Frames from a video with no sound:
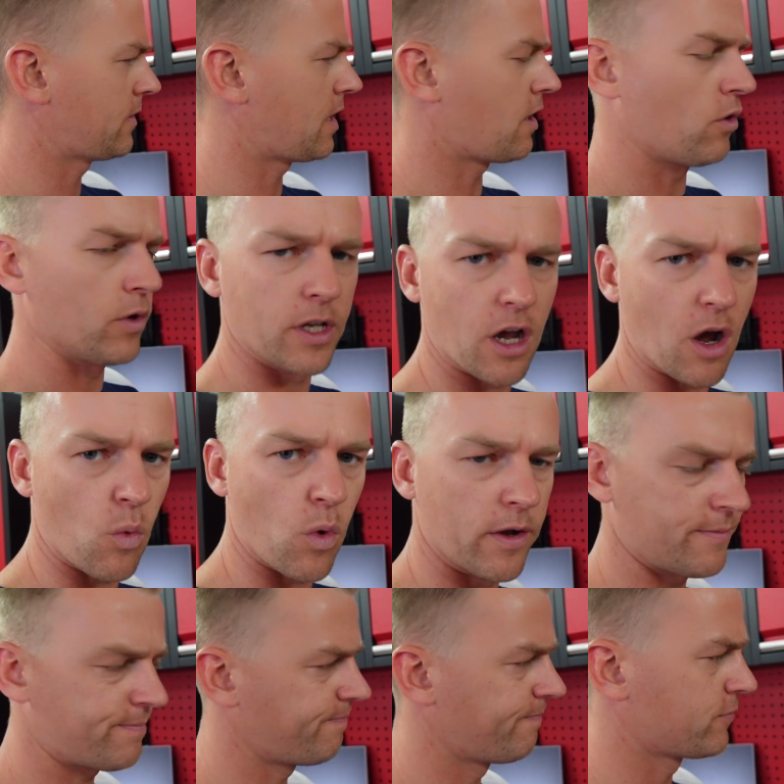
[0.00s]
I only got
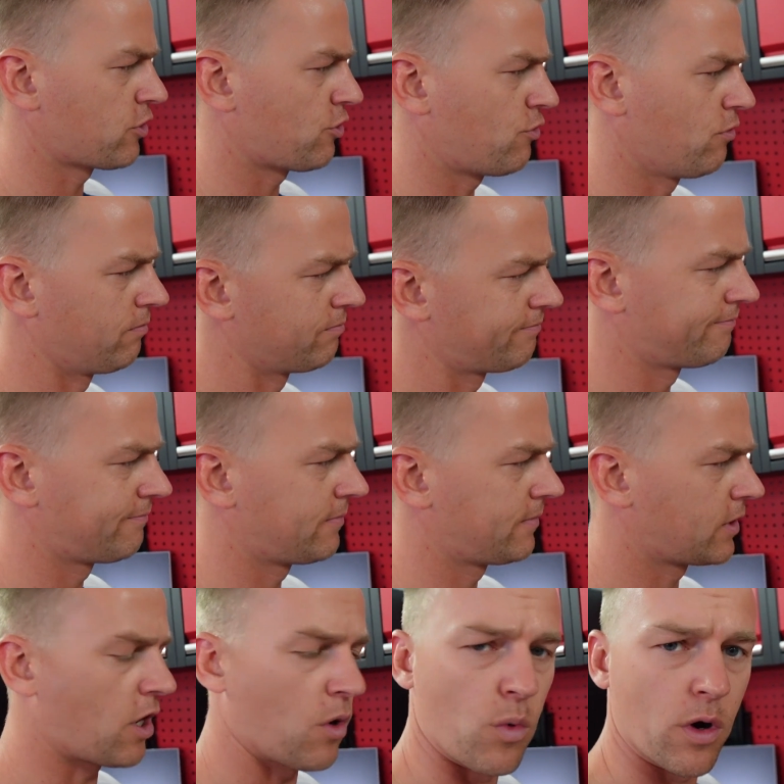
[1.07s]
one, so
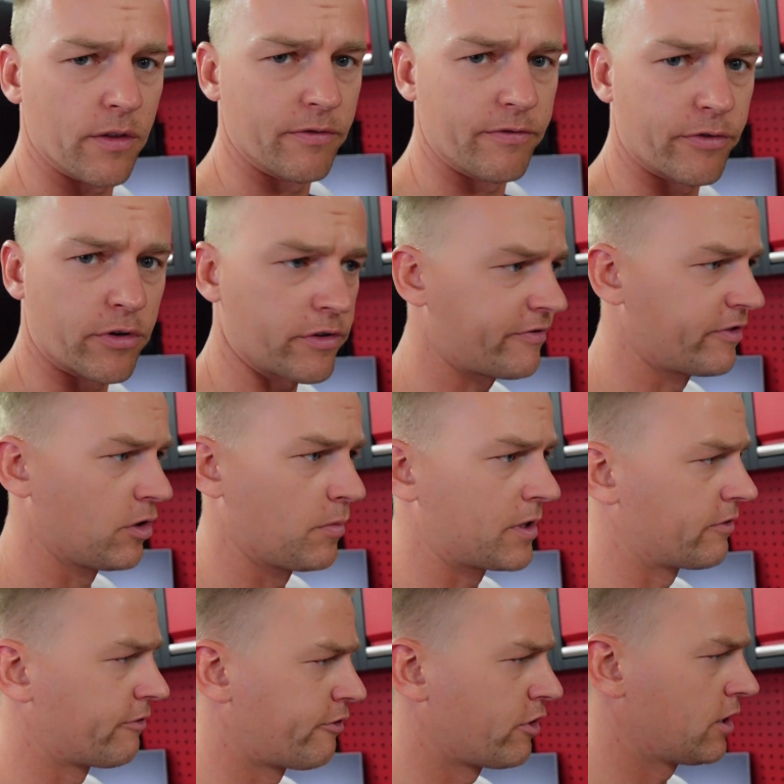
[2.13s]
got one for
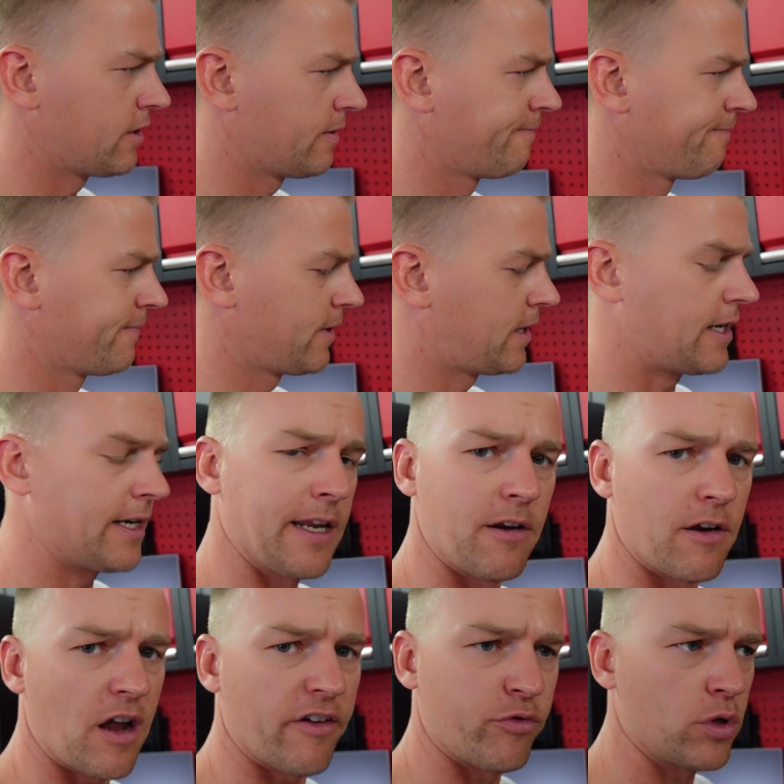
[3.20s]
filming the front, and I
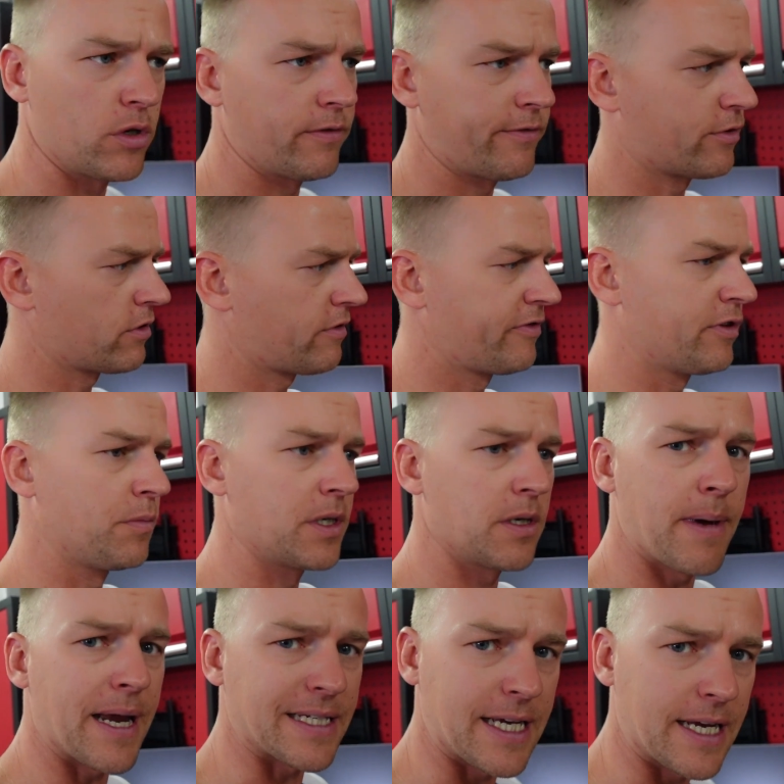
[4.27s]
didn't have one for
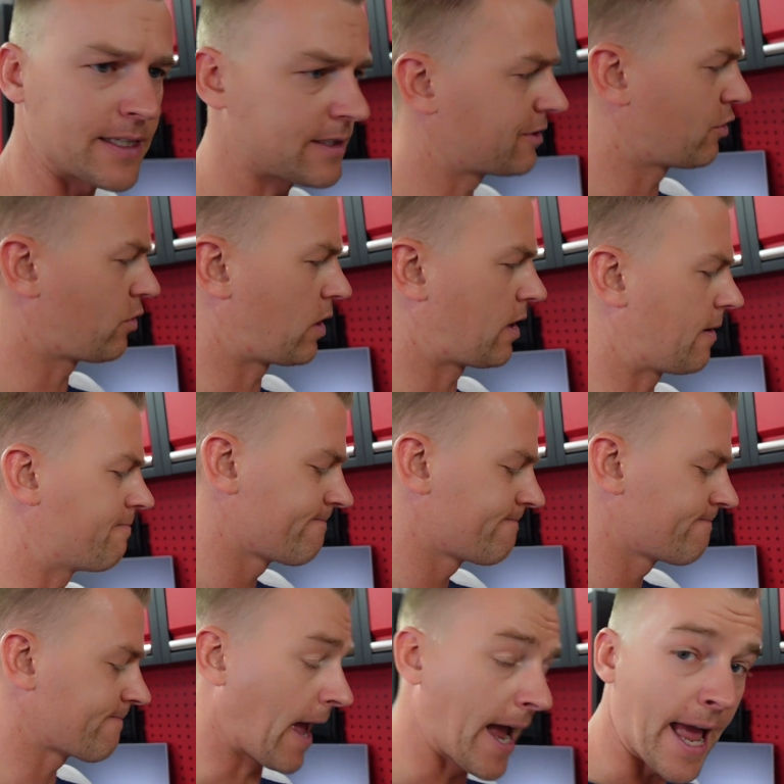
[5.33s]
filming backside, so uh,
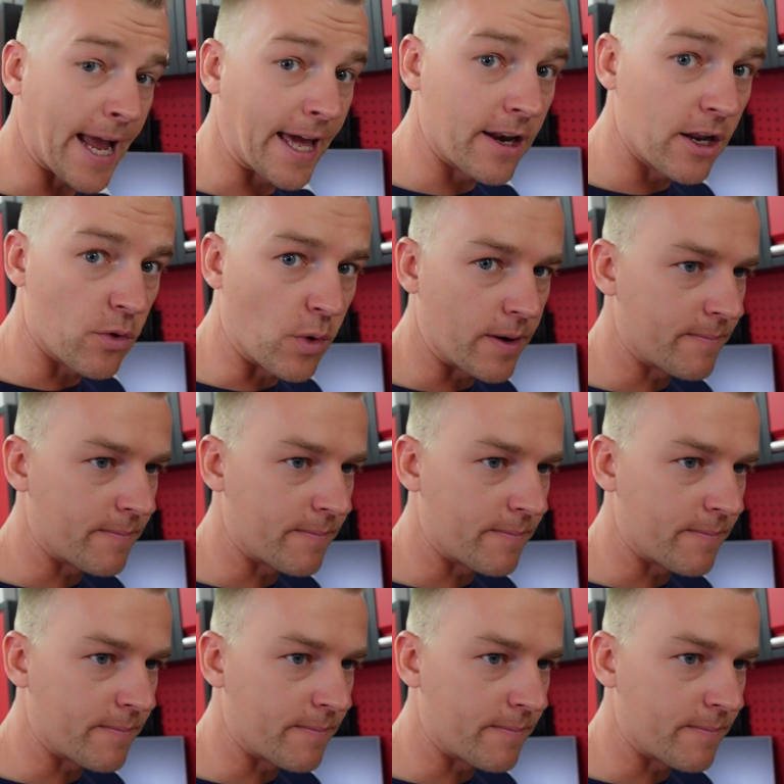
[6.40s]
I got another